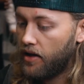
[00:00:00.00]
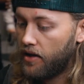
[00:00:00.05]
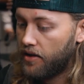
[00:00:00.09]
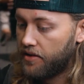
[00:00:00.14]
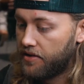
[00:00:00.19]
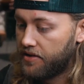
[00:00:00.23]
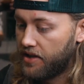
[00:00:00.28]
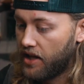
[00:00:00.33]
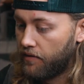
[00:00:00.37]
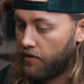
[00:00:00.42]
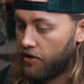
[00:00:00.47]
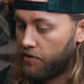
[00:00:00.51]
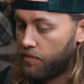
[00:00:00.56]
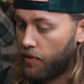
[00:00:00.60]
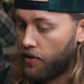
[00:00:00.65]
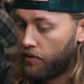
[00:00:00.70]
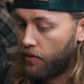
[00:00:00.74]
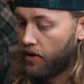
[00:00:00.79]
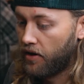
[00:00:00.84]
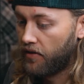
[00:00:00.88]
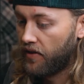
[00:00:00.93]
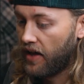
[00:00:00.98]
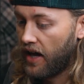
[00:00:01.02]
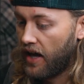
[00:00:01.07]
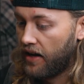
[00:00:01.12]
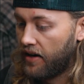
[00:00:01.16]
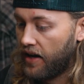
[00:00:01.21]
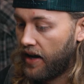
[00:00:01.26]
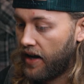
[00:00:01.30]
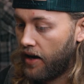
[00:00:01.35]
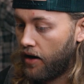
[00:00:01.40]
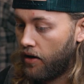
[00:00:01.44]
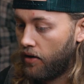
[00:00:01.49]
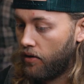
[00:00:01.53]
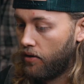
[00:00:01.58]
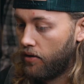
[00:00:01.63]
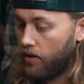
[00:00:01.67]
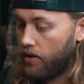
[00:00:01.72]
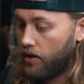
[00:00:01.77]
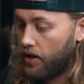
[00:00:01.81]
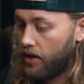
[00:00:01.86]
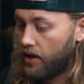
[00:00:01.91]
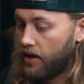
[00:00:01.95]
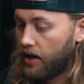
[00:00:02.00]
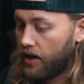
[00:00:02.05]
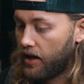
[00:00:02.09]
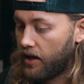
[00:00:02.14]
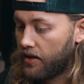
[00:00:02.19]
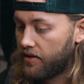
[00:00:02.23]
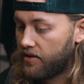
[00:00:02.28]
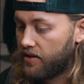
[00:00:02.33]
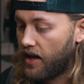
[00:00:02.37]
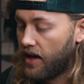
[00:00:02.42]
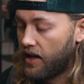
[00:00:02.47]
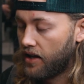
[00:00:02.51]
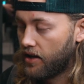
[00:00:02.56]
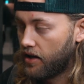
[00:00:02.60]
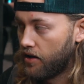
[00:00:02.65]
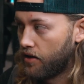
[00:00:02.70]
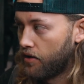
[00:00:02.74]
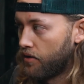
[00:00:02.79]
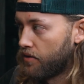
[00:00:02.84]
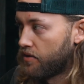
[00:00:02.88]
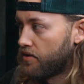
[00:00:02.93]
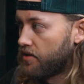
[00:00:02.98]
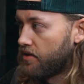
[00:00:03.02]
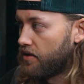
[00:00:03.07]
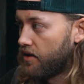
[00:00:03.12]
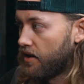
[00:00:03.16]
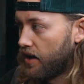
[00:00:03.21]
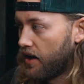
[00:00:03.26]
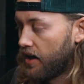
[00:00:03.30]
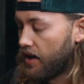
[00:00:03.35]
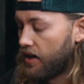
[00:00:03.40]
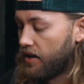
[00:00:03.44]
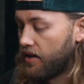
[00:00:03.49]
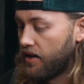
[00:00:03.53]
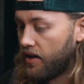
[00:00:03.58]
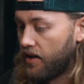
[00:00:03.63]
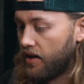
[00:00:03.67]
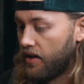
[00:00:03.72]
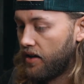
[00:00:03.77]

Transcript: Steven's been running that now, I guess 8 years, and